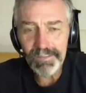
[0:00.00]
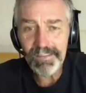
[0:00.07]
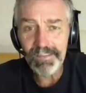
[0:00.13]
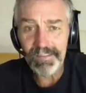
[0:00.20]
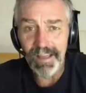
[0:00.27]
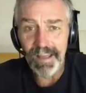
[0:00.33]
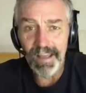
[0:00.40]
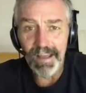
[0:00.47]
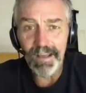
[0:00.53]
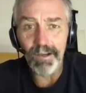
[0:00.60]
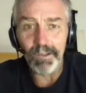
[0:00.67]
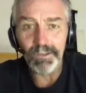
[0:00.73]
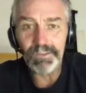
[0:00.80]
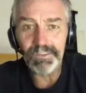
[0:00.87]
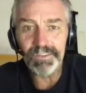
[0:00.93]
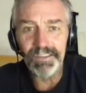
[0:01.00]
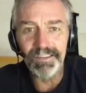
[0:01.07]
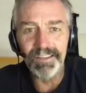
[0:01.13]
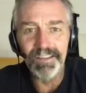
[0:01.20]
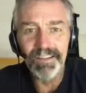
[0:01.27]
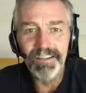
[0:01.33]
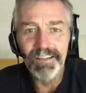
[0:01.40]
then this is that
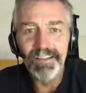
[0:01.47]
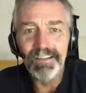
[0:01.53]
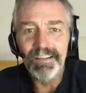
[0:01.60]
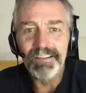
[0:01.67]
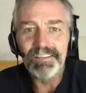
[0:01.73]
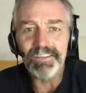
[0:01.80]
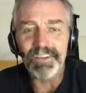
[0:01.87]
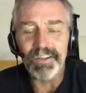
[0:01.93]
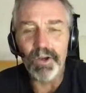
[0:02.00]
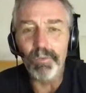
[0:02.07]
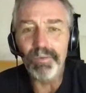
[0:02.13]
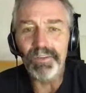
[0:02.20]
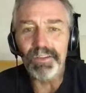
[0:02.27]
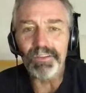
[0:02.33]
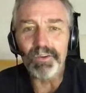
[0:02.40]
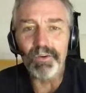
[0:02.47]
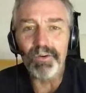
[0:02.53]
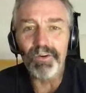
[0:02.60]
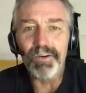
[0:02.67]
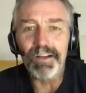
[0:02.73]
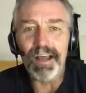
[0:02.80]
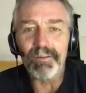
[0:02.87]
house. So they opened the
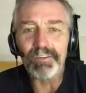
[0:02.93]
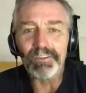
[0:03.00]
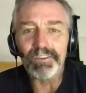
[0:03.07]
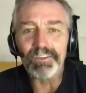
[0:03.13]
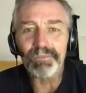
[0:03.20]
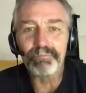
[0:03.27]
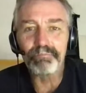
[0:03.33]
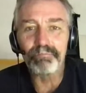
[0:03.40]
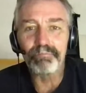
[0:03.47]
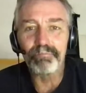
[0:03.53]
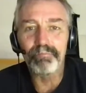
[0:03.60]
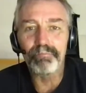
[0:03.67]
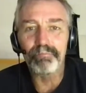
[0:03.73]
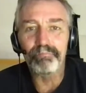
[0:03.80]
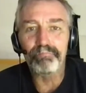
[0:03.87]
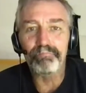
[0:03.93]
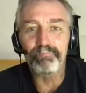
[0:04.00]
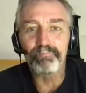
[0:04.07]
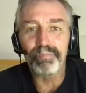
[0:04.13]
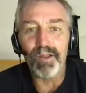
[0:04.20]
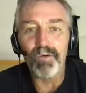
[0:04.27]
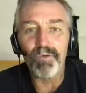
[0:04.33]
door, and I was just
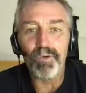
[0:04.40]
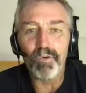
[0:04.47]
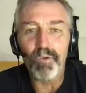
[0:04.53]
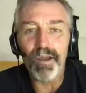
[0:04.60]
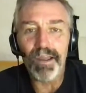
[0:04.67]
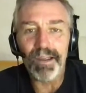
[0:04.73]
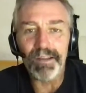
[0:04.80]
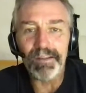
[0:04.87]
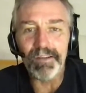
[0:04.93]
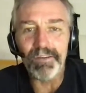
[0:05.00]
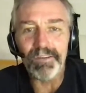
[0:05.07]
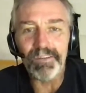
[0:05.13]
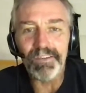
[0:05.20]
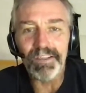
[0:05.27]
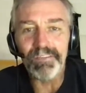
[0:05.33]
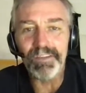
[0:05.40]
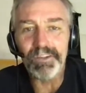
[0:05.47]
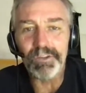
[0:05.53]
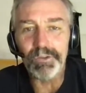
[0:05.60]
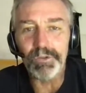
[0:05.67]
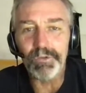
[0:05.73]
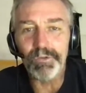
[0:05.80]
blown away. You know, the
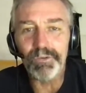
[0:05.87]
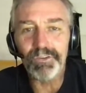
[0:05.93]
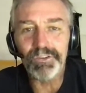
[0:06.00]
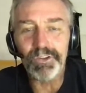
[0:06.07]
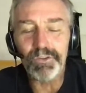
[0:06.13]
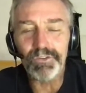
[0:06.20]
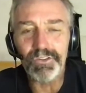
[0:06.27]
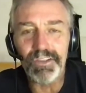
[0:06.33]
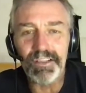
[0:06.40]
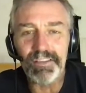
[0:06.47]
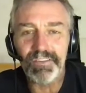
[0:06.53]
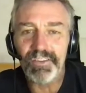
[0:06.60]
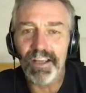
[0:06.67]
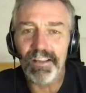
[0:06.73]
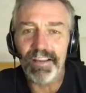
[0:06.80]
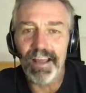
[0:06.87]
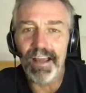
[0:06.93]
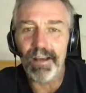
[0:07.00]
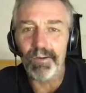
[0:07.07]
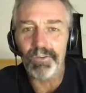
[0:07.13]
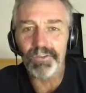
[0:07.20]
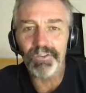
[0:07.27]
TV crew shows you the inside of
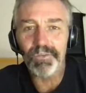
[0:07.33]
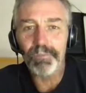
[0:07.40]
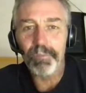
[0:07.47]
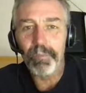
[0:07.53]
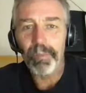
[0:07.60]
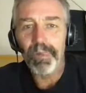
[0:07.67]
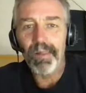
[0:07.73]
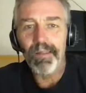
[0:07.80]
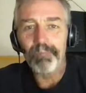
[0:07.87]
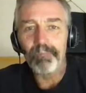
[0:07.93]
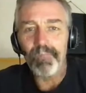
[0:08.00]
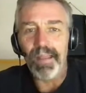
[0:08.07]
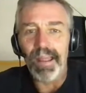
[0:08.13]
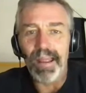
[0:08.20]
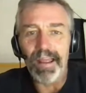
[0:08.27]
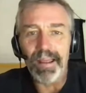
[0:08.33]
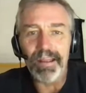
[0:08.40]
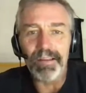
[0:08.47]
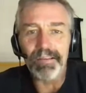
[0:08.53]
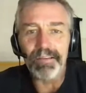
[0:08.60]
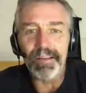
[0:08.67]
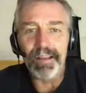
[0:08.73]
the house,
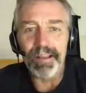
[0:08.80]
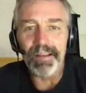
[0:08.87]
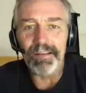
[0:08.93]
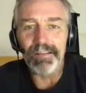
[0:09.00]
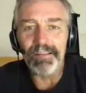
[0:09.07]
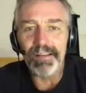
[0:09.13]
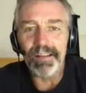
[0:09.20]
and